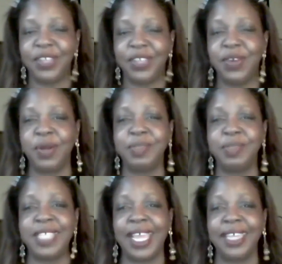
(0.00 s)
You know what I'm
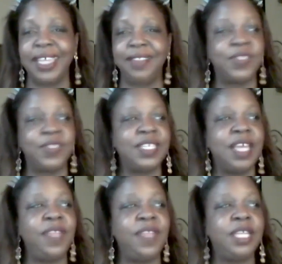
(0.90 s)
saying? There's
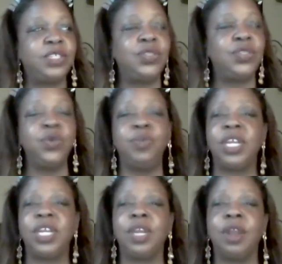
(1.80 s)
nothing to do
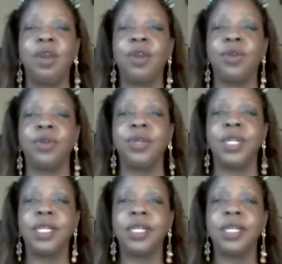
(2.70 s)
but learn